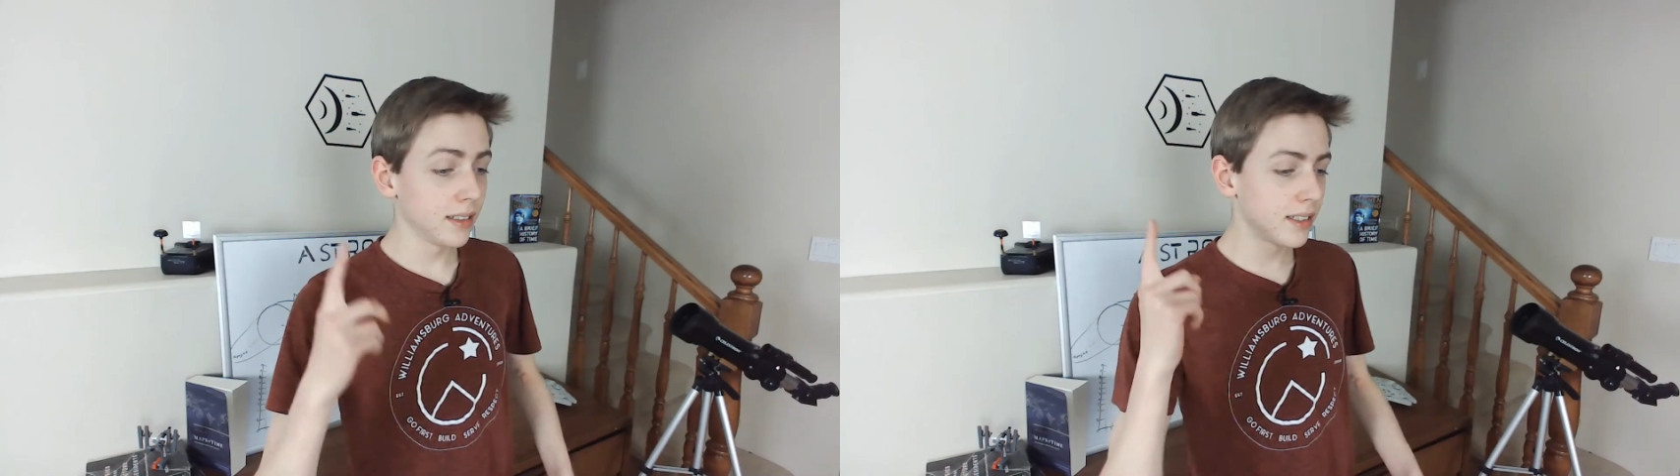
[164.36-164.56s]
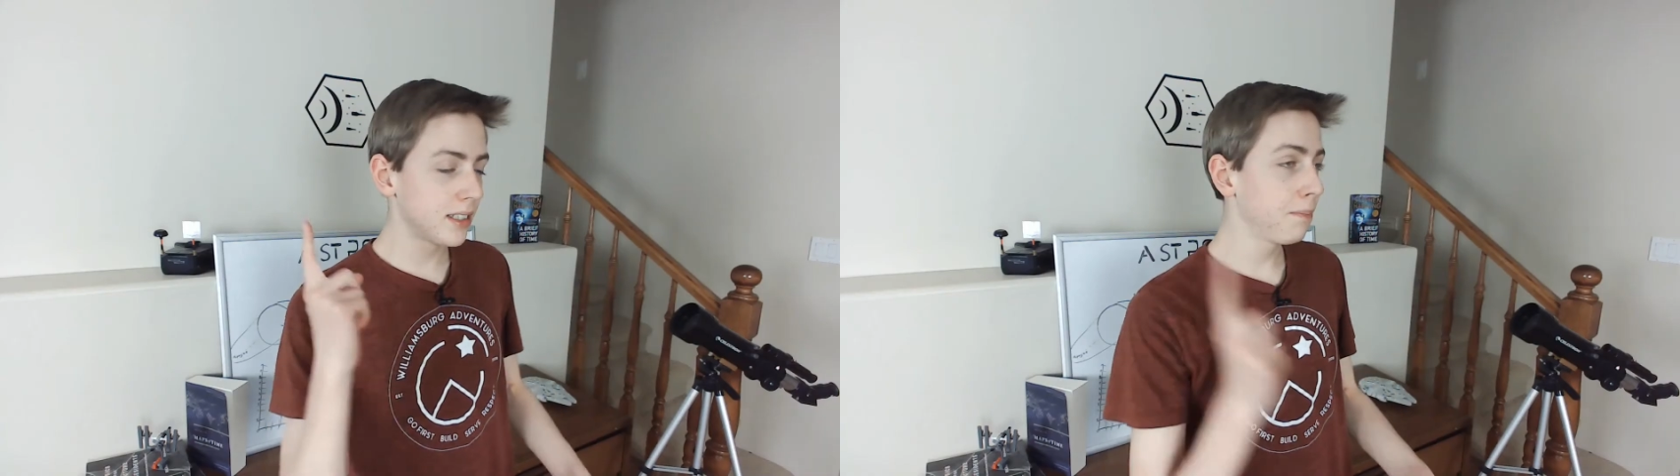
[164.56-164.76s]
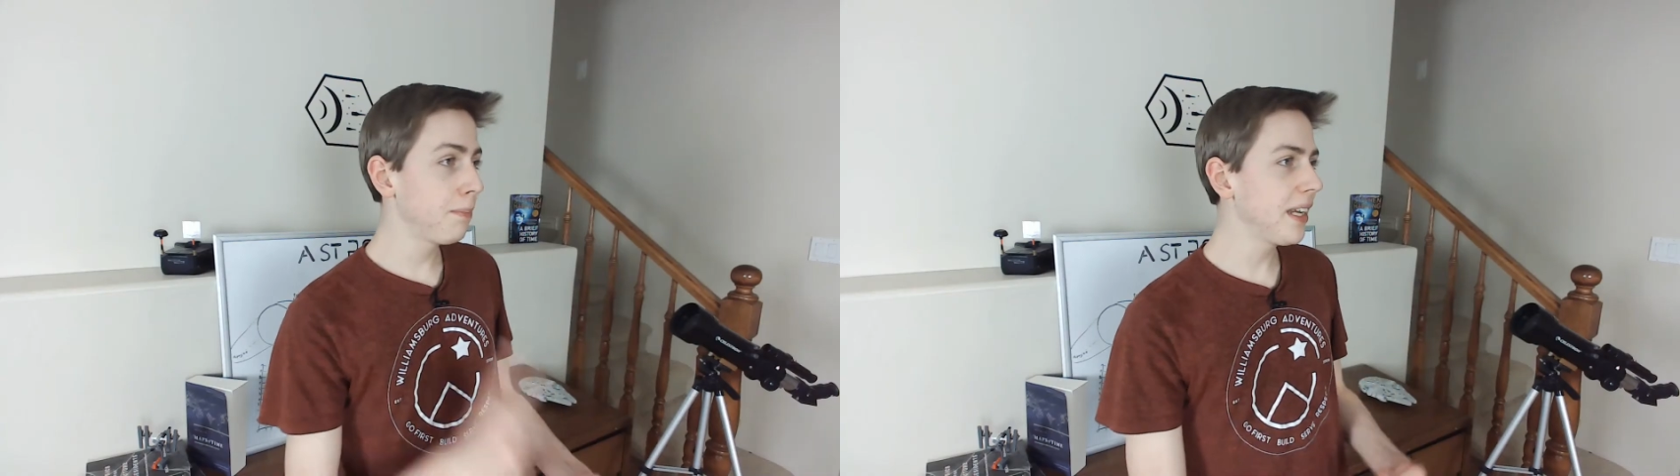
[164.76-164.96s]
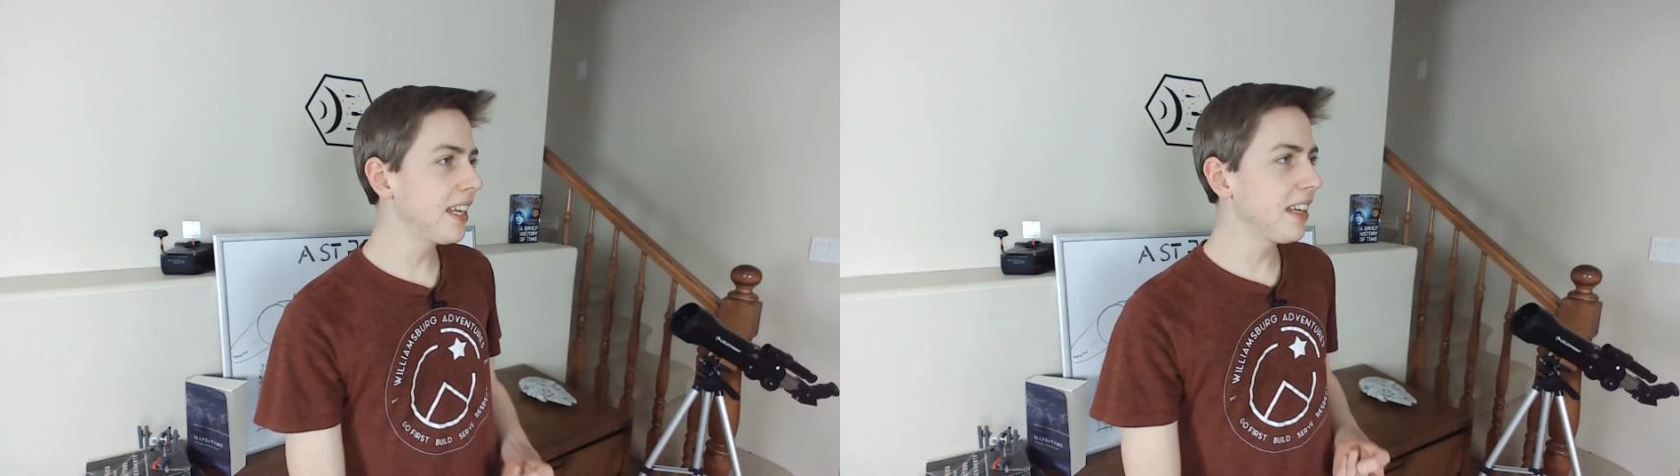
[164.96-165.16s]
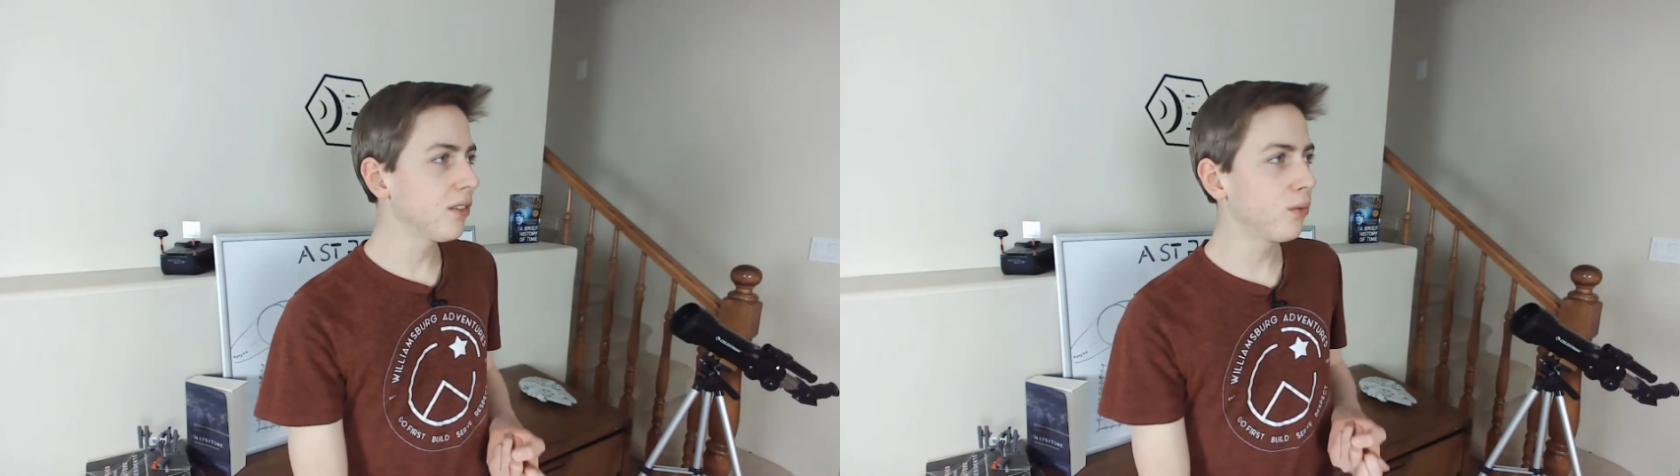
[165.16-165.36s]

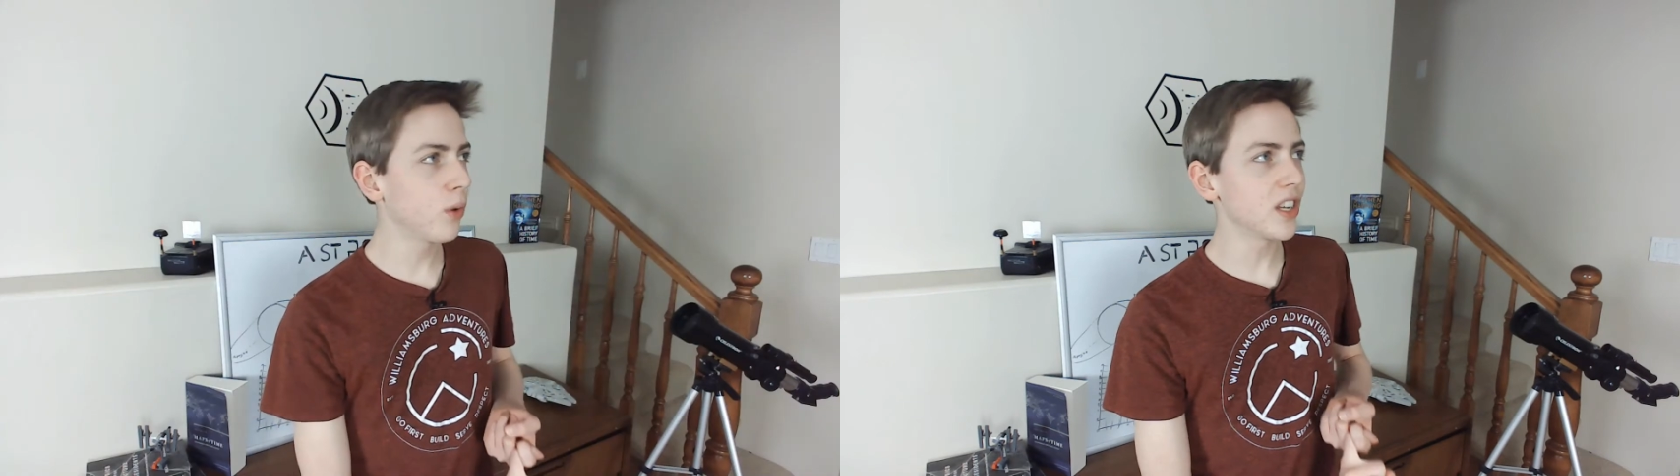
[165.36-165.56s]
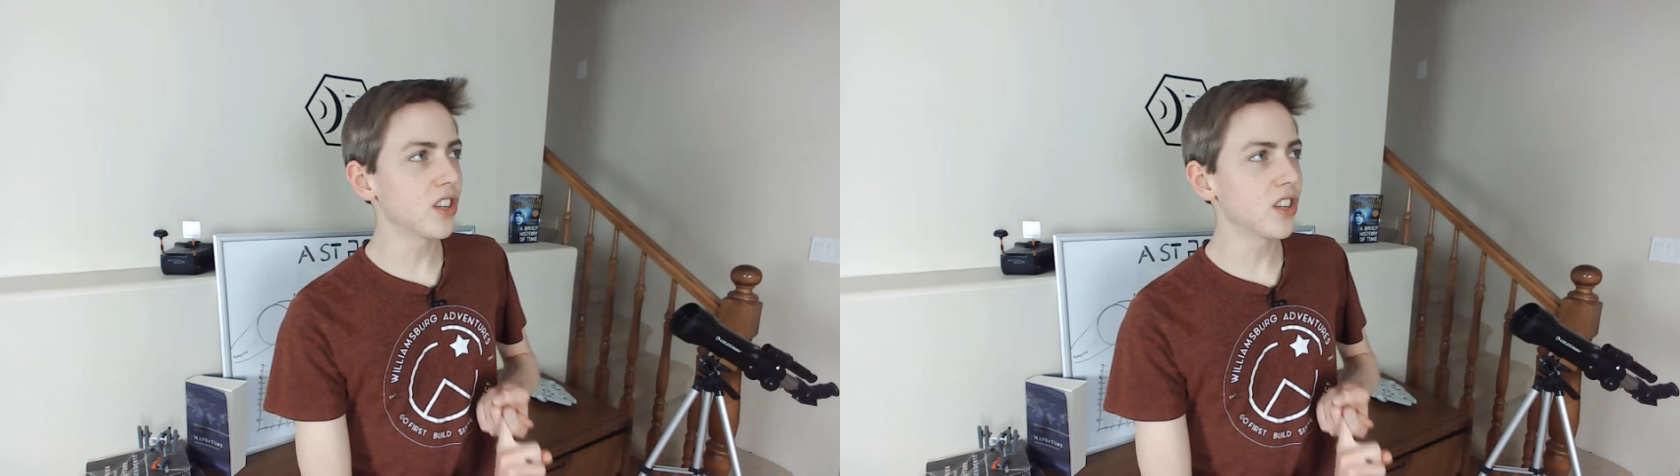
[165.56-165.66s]
Speaking of which,